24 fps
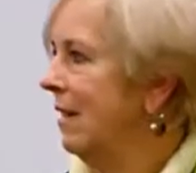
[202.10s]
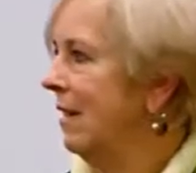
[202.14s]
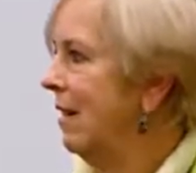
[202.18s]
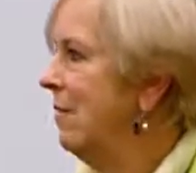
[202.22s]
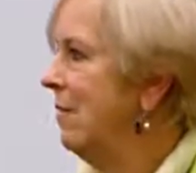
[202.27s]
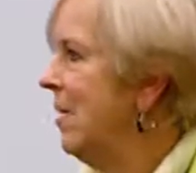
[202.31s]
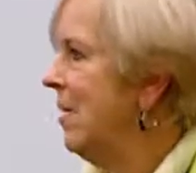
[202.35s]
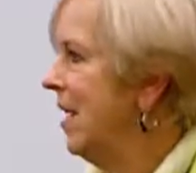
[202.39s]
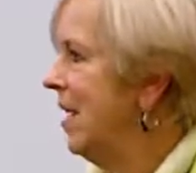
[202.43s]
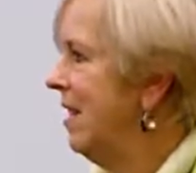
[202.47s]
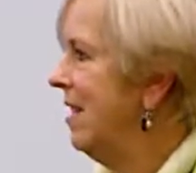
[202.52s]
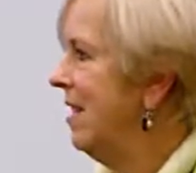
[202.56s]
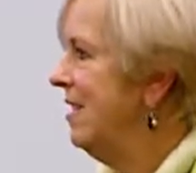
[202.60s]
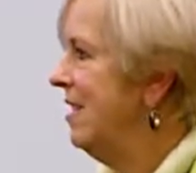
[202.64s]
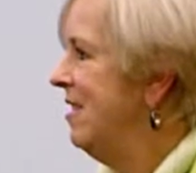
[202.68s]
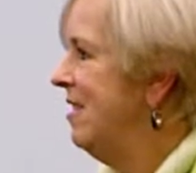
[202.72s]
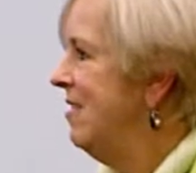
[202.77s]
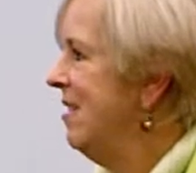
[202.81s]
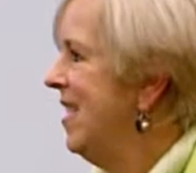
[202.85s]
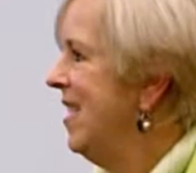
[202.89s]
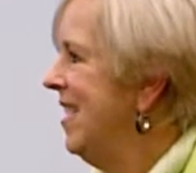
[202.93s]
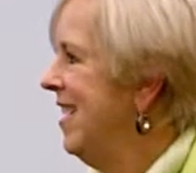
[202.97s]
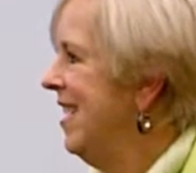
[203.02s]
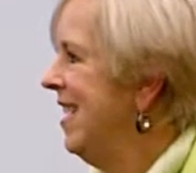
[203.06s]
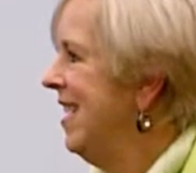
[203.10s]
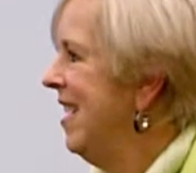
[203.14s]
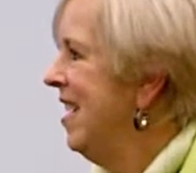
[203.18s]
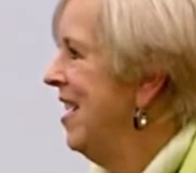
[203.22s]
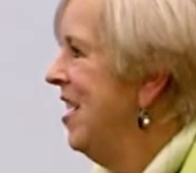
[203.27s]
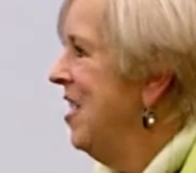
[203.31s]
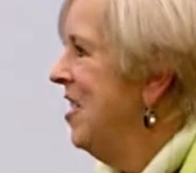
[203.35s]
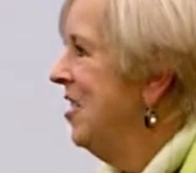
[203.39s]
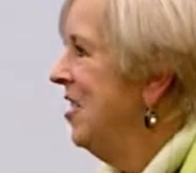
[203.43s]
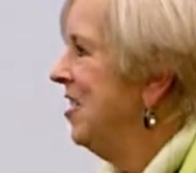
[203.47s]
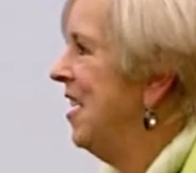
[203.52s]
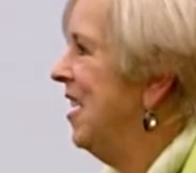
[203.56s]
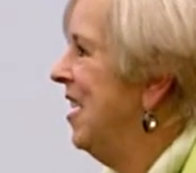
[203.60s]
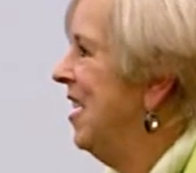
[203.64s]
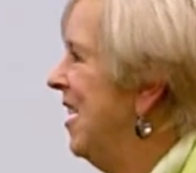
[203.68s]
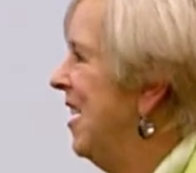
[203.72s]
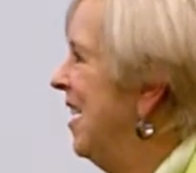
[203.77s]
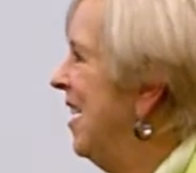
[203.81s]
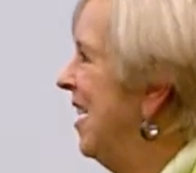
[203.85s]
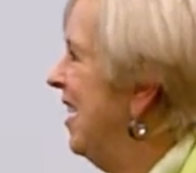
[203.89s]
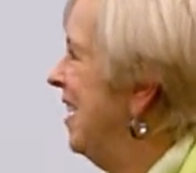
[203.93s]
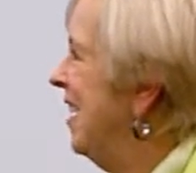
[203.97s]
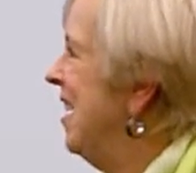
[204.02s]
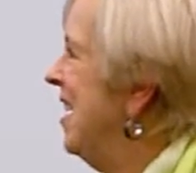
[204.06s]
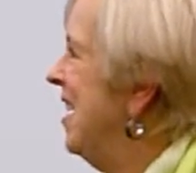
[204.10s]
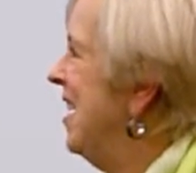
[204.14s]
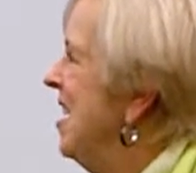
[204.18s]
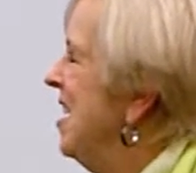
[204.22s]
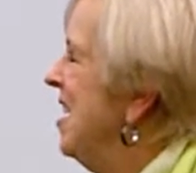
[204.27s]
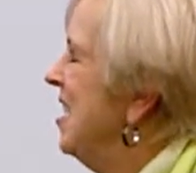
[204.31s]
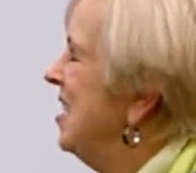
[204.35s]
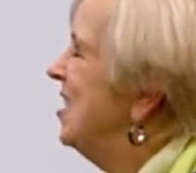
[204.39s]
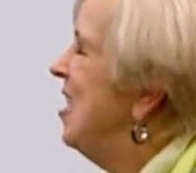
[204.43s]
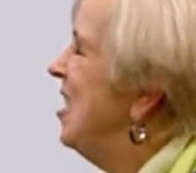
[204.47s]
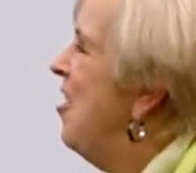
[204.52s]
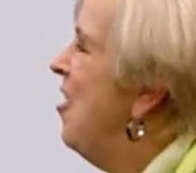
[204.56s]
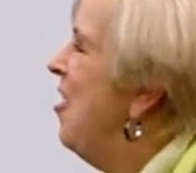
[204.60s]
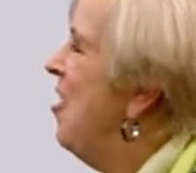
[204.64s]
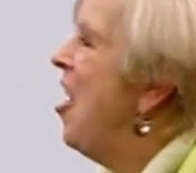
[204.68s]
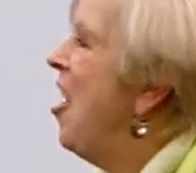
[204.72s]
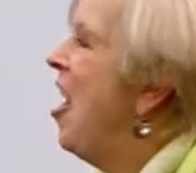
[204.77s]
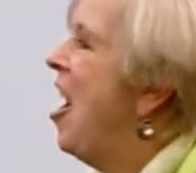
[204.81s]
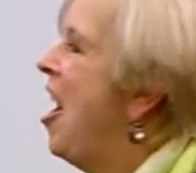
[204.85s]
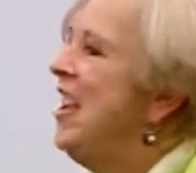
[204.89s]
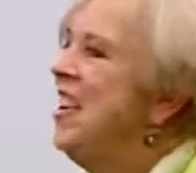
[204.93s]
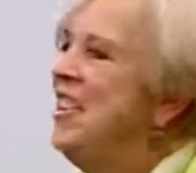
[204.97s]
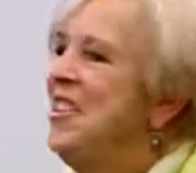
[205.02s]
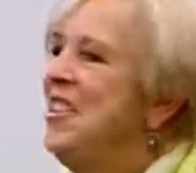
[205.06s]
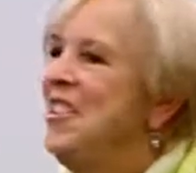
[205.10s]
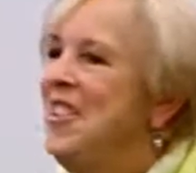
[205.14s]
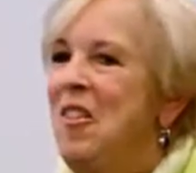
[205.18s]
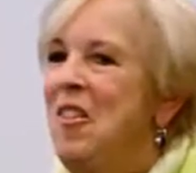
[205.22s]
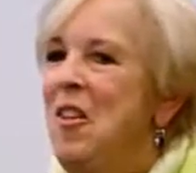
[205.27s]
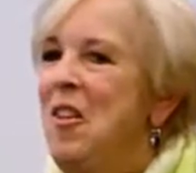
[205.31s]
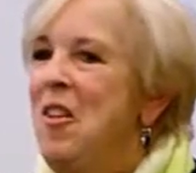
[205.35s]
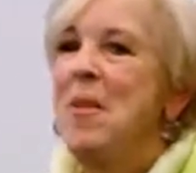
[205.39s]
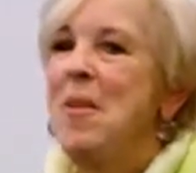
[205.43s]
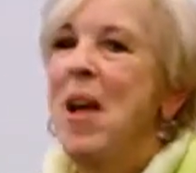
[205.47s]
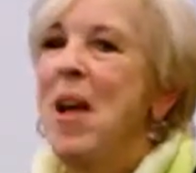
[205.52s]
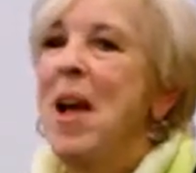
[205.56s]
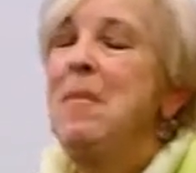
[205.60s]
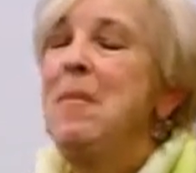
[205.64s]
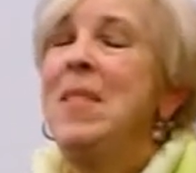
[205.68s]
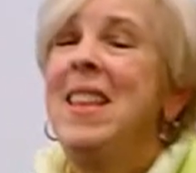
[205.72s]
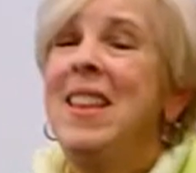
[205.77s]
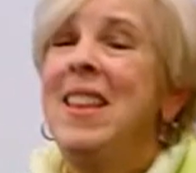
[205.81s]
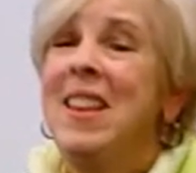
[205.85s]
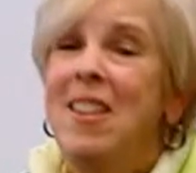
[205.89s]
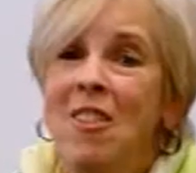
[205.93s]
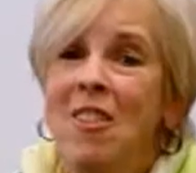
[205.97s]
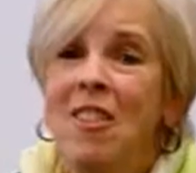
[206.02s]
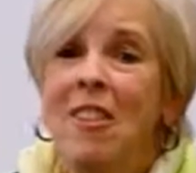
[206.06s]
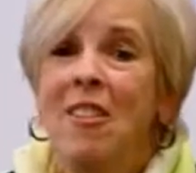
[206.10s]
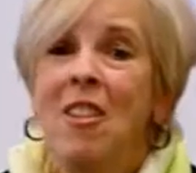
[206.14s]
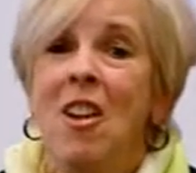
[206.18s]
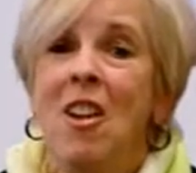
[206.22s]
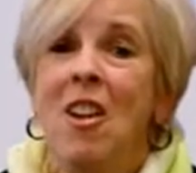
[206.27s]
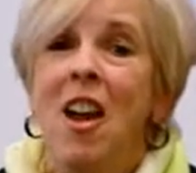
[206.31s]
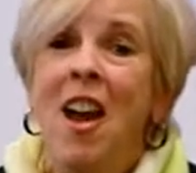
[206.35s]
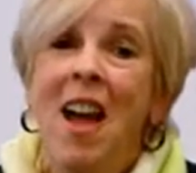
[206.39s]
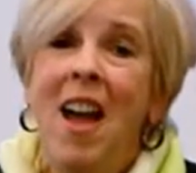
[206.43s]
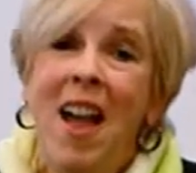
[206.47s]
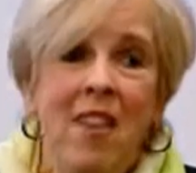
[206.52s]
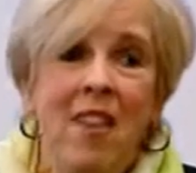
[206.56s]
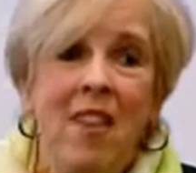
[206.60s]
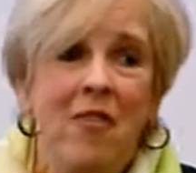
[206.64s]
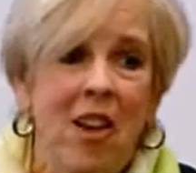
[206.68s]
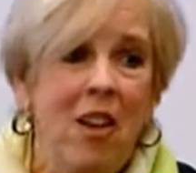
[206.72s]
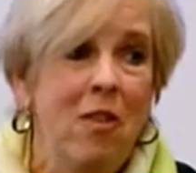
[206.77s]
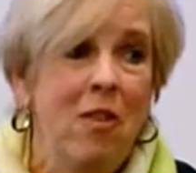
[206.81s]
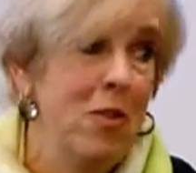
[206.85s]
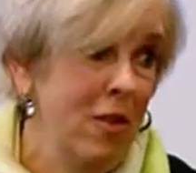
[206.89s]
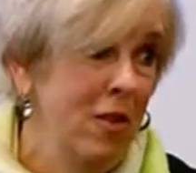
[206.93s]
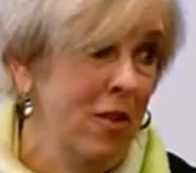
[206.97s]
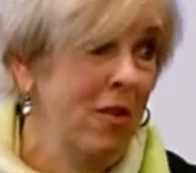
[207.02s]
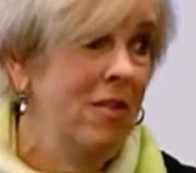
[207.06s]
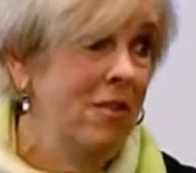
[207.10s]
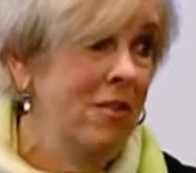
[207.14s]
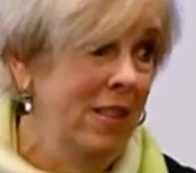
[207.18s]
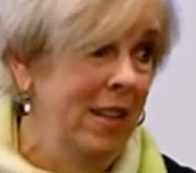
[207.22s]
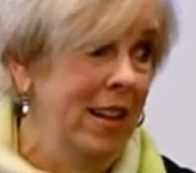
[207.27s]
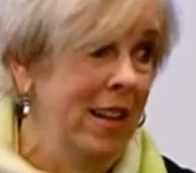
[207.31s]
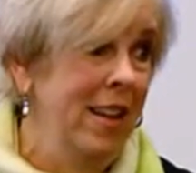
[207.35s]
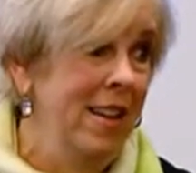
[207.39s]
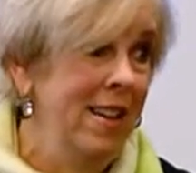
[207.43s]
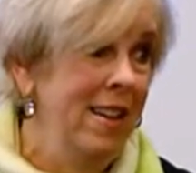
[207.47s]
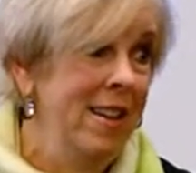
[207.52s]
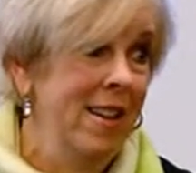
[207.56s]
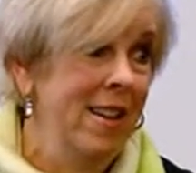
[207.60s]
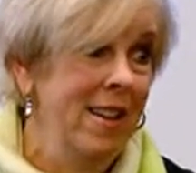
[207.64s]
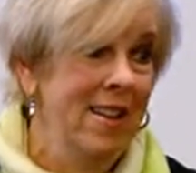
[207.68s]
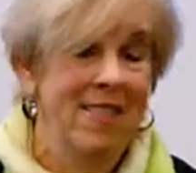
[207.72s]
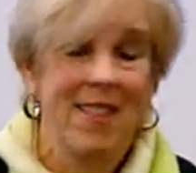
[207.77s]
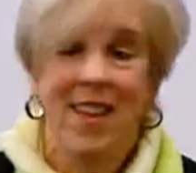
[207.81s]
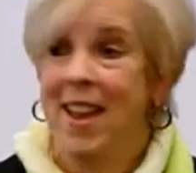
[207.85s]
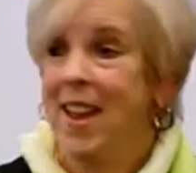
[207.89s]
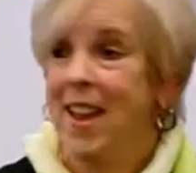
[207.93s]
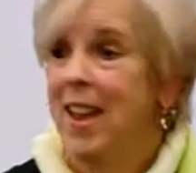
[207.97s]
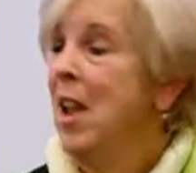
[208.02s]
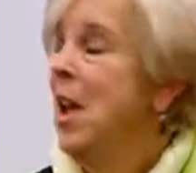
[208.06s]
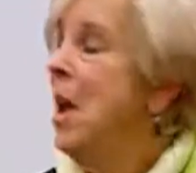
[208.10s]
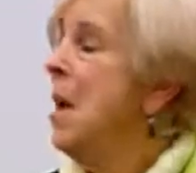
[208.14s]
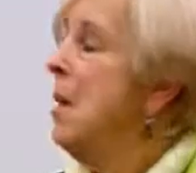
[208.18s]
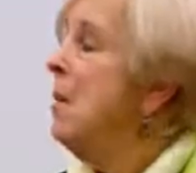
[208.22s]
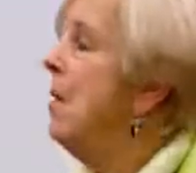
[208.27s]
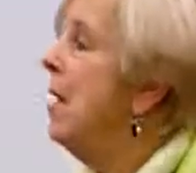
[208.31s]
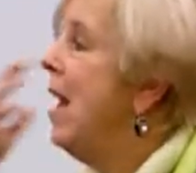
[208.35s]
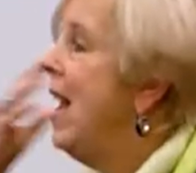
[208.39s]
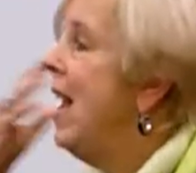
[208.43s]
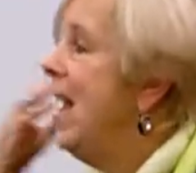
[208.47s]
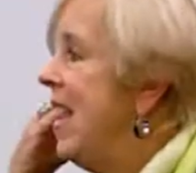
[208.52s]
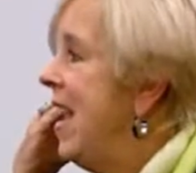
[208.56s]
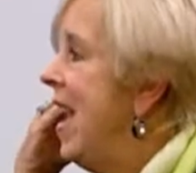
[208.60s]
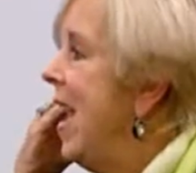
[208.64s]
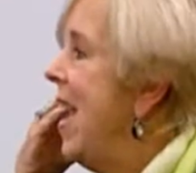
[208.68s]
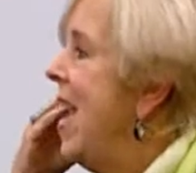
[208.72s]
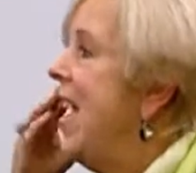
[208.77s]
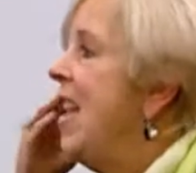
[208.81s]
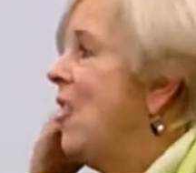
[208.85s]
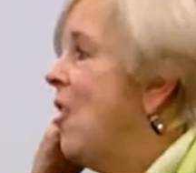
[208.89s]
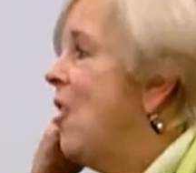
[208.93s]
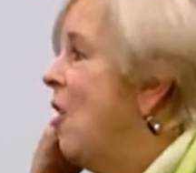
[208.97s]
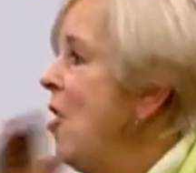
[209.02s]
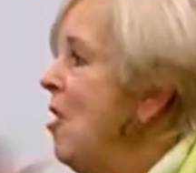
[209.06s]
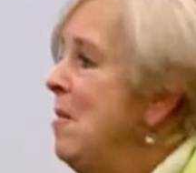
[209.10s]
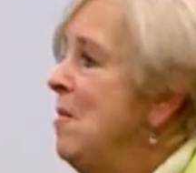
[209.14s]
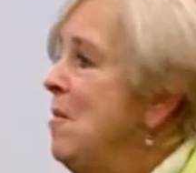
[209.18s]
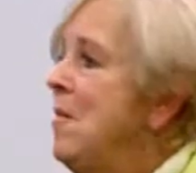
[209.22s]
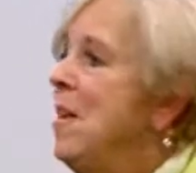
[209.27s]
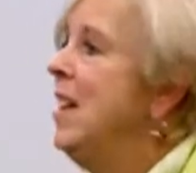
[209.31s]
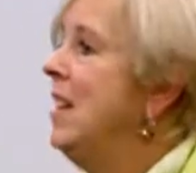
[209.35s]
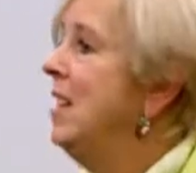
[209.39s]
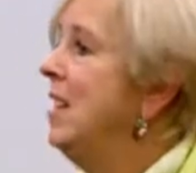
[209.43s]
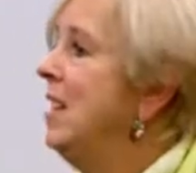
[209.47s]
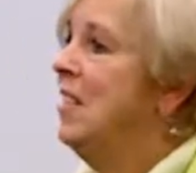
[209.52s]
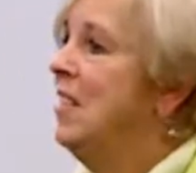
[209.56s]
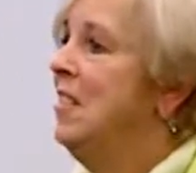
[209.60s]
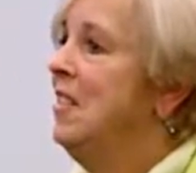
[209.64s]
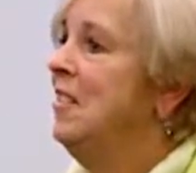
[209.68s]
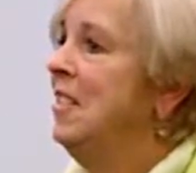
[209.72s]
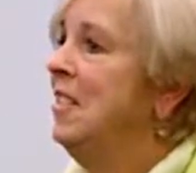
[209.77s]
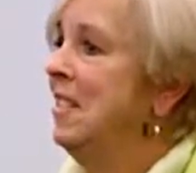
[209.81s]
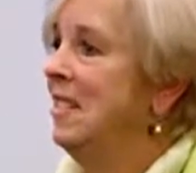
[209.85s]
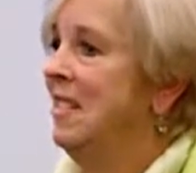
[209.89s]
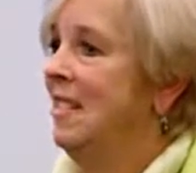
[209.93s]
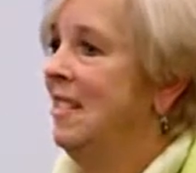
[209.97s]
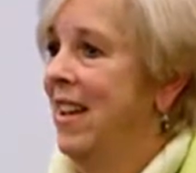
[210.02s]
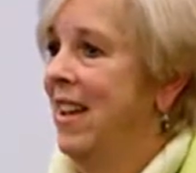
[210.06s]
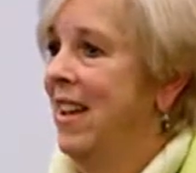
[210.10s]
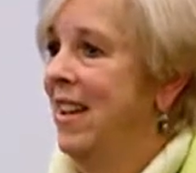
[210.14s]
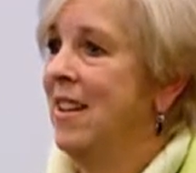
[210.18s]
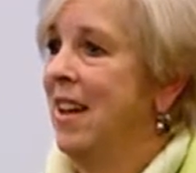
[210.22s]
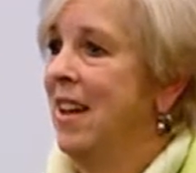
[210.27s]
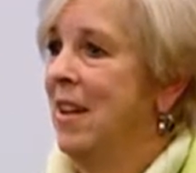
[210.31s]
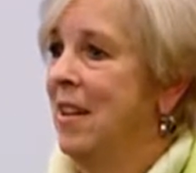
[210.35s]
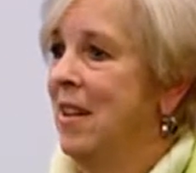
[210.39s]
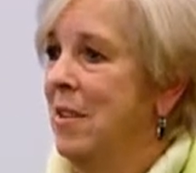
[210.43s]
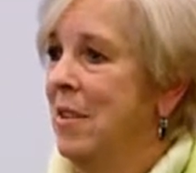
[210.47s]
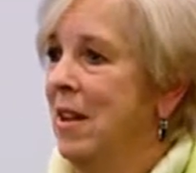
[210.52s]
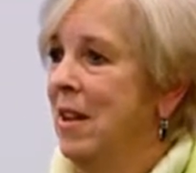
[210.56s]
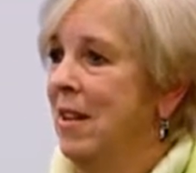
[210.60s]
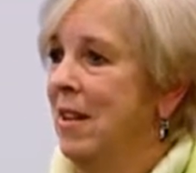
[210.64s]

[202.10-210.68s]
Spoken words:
Am I the only one? So I show up. I'm there a half hour early, okay? But I had all my excuses lined up.